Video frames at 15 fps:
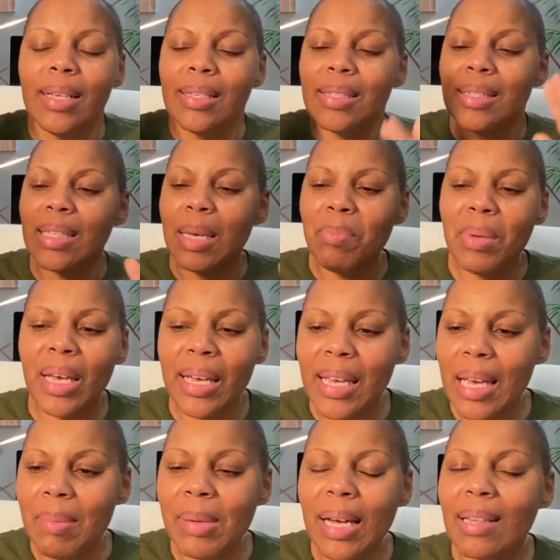Send me an
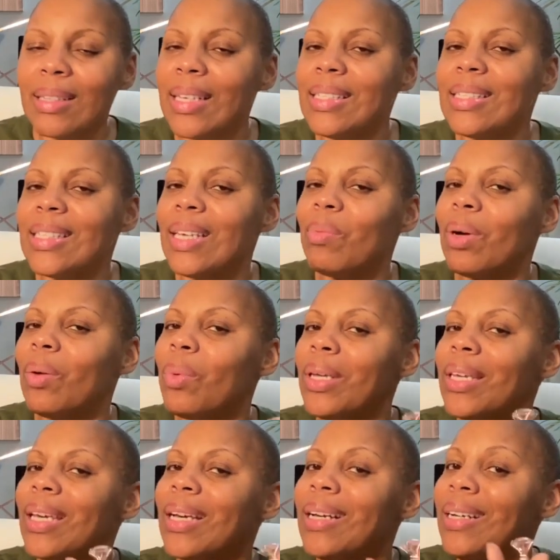email. Let's see what we
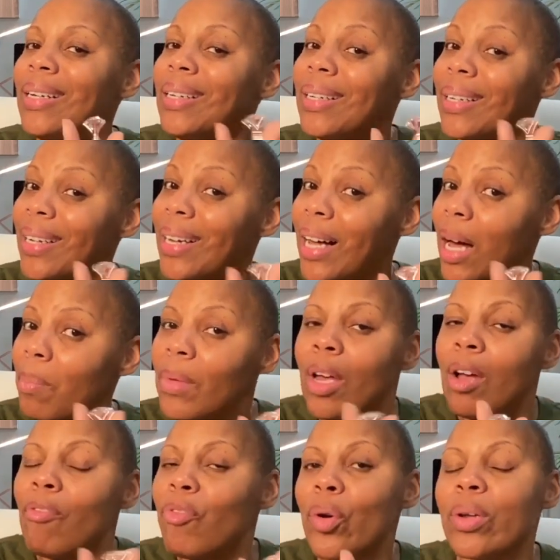can cook up
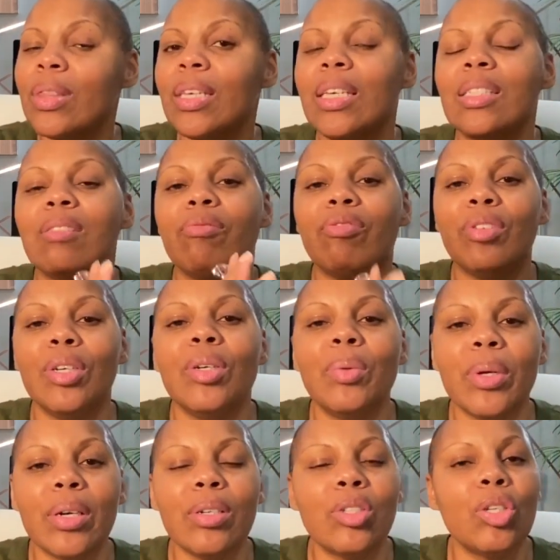for these
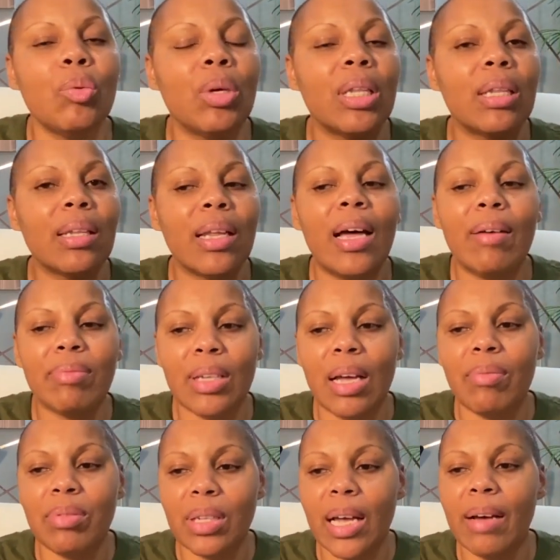viewers who would love,
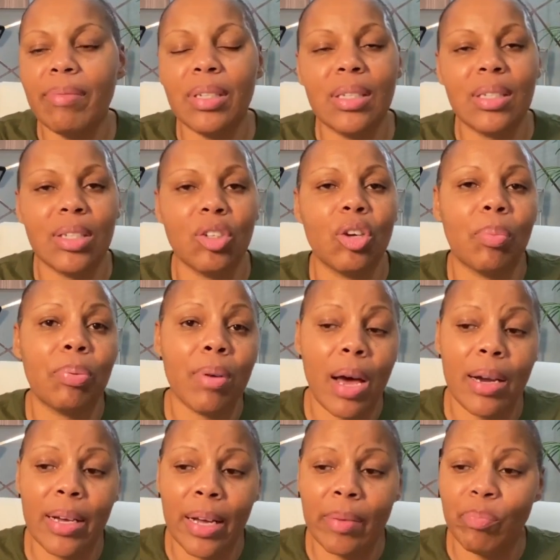love, love to see your
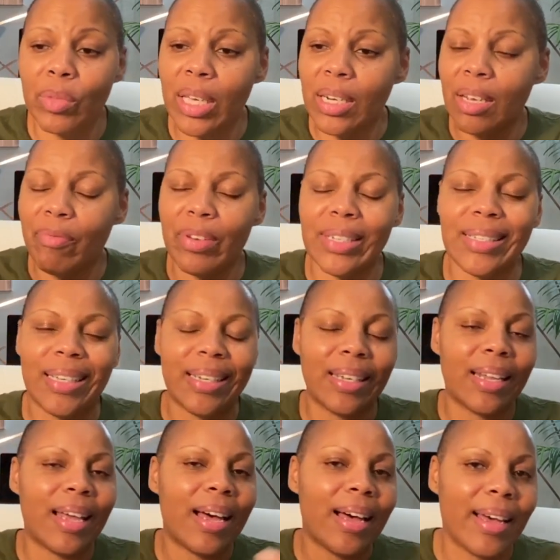product. And if it's in
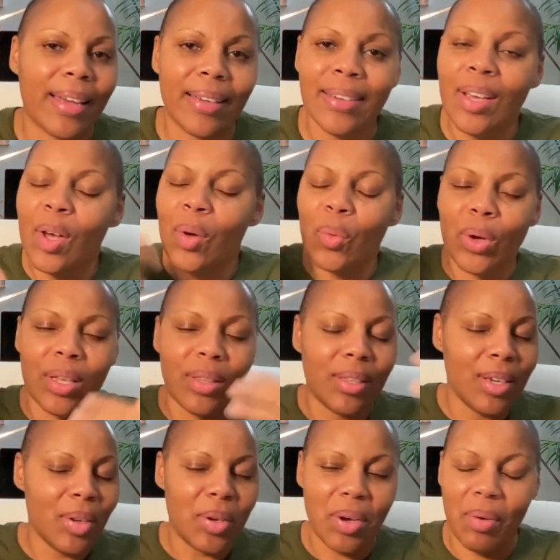line with,
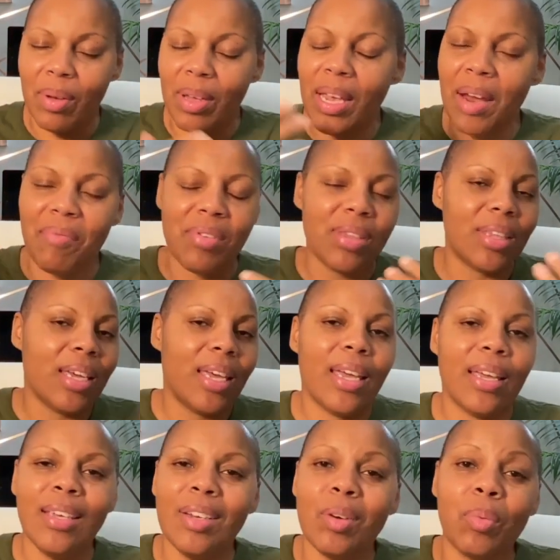you know,
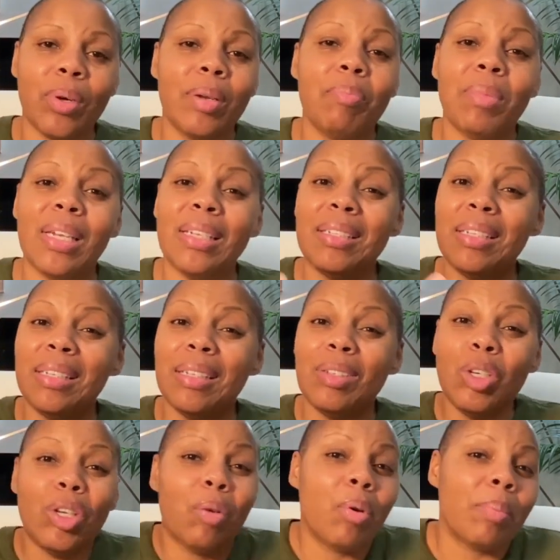everything, you don't want me to deal,
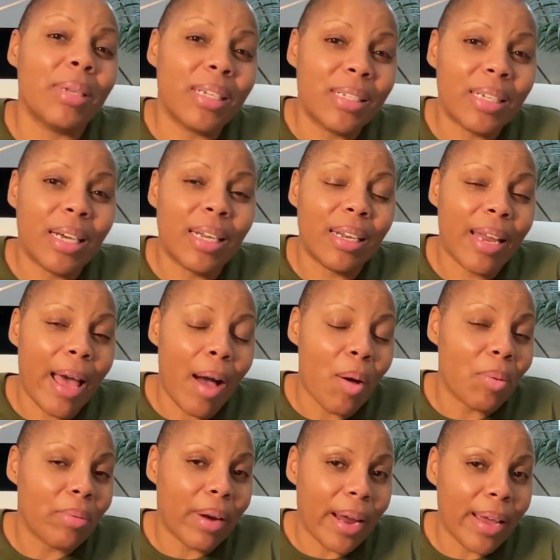you don't want me to dud it
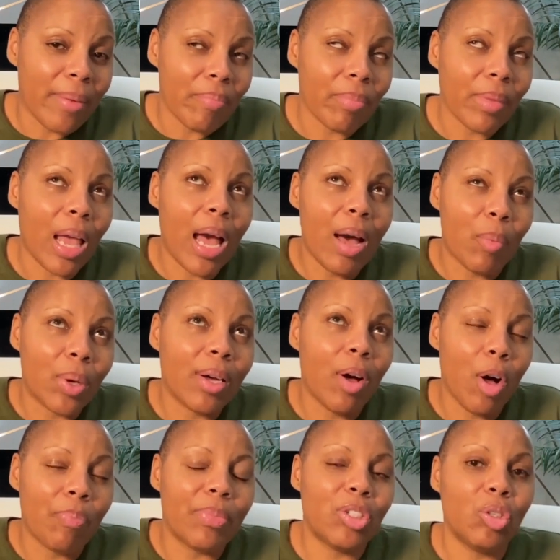out, right? I would
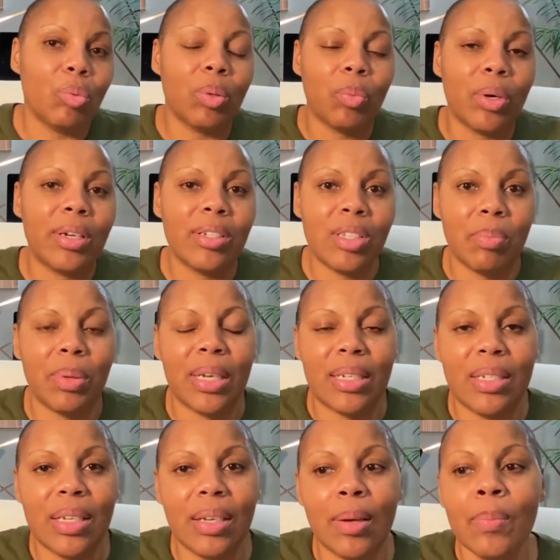hope that you would want it to be a
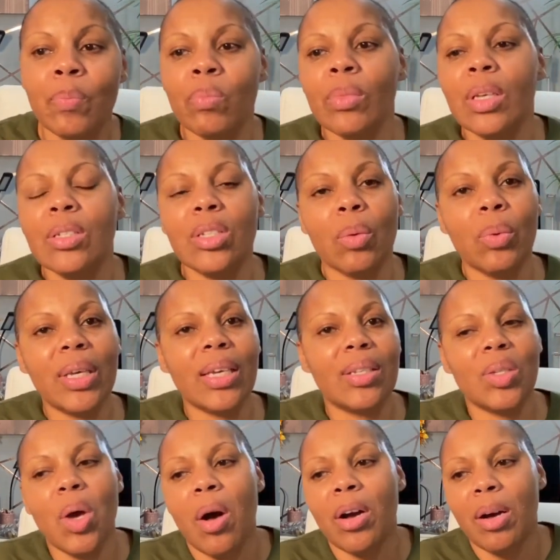deal so we can
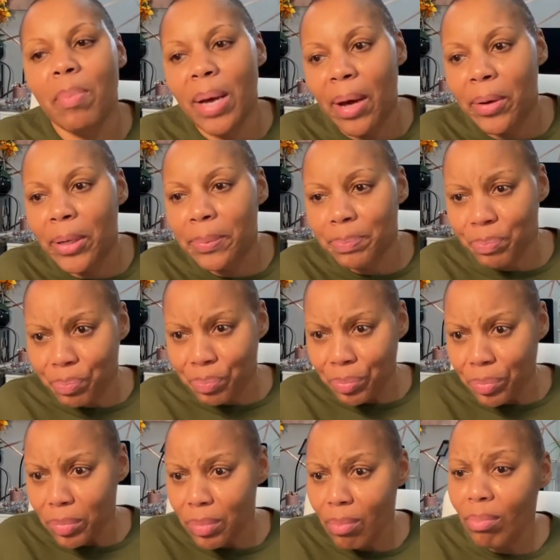talk about it.
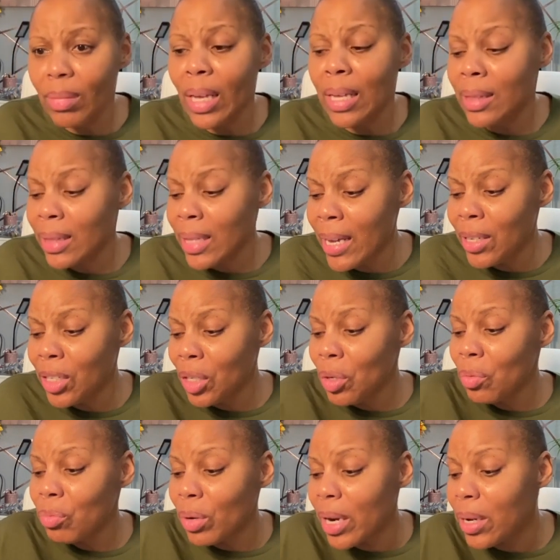Thank you,
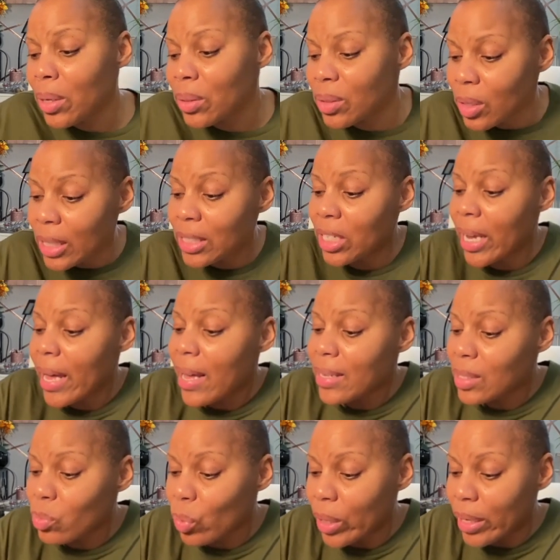Rose uh,
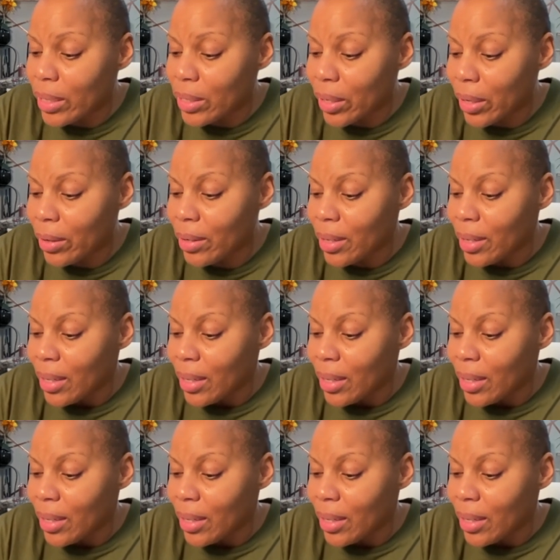Jazz Winder.